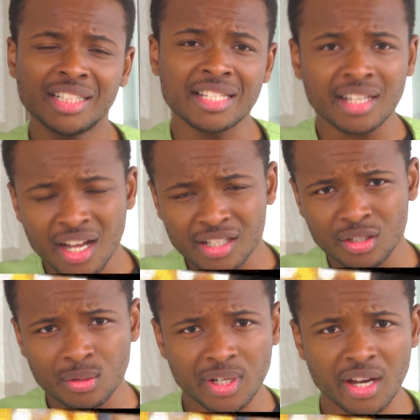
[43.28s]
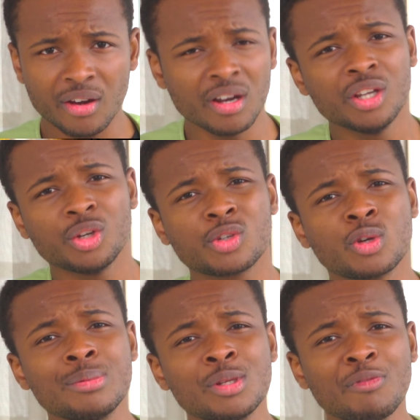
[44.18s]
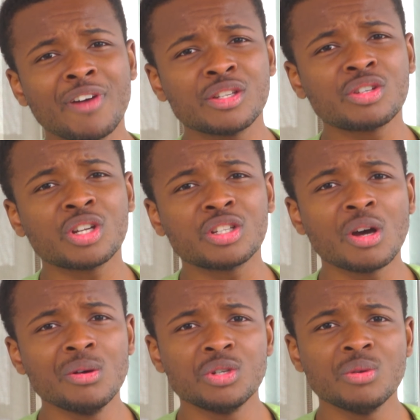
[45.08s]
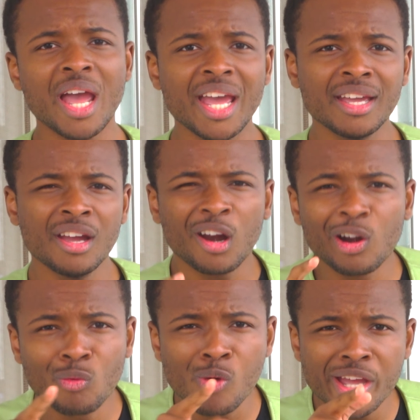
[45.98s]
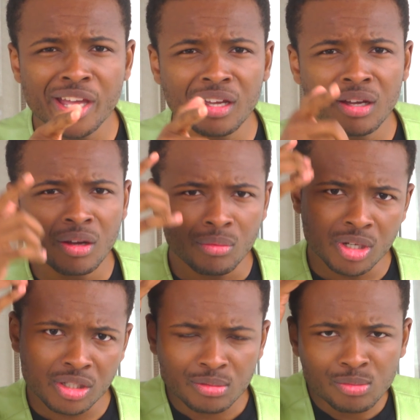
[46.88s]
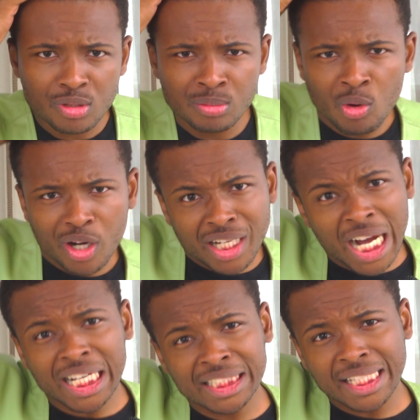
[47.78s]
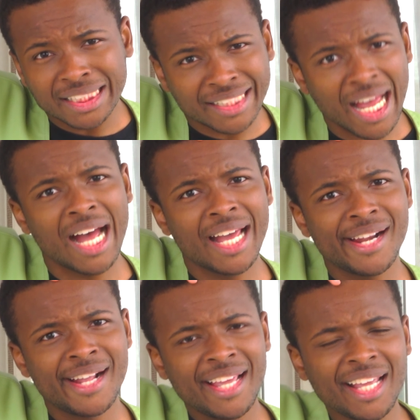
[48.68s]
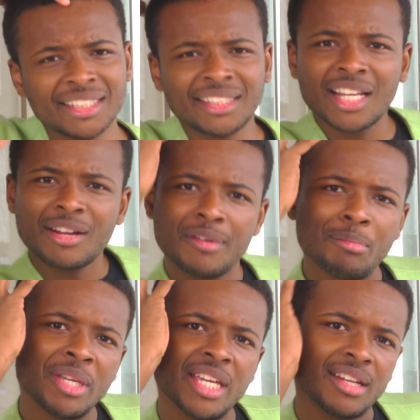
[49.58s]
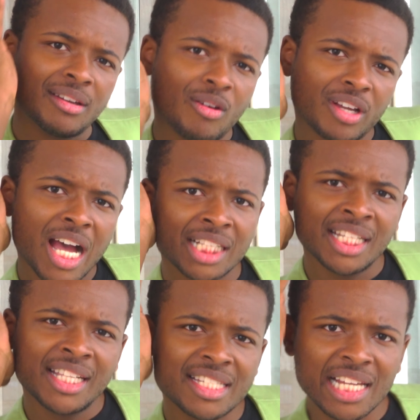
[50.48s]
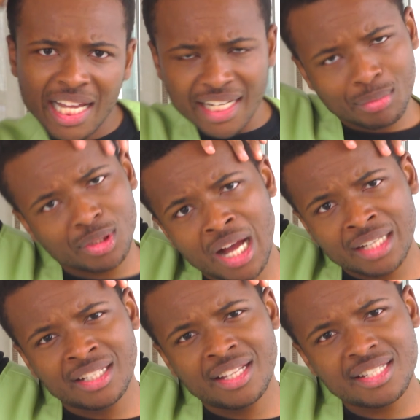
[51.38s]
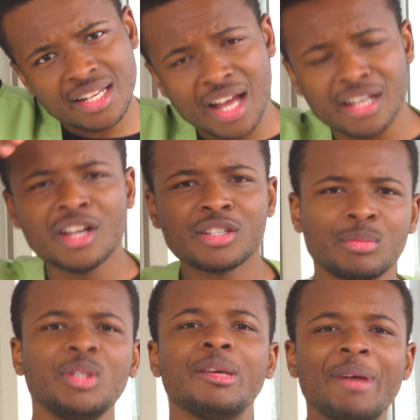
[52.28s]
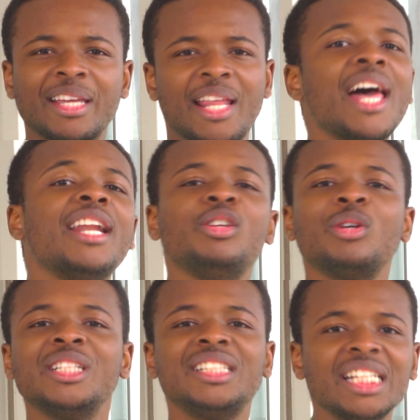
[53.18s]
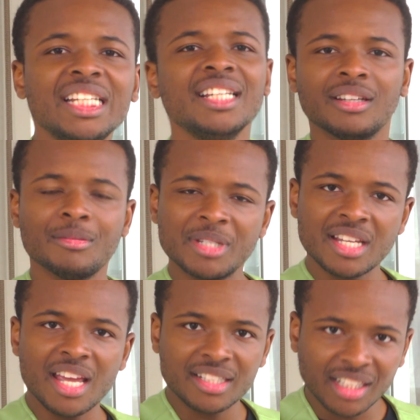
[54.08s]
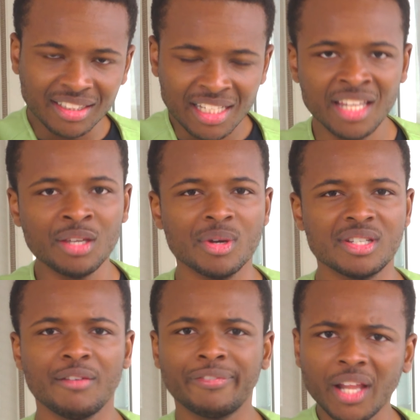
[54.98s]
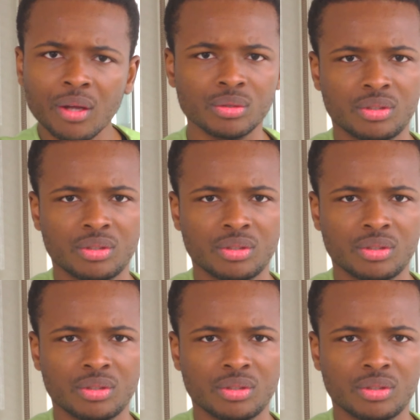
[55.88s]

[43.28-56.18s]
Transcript: That's a continuity error. Your script supervisor should have told you, hey, her wig was more cocked to the side instead of it being cocked to this side, it was cocked to this side. So when you get back in the edit, you can see, I mean, it's continuous, it flows.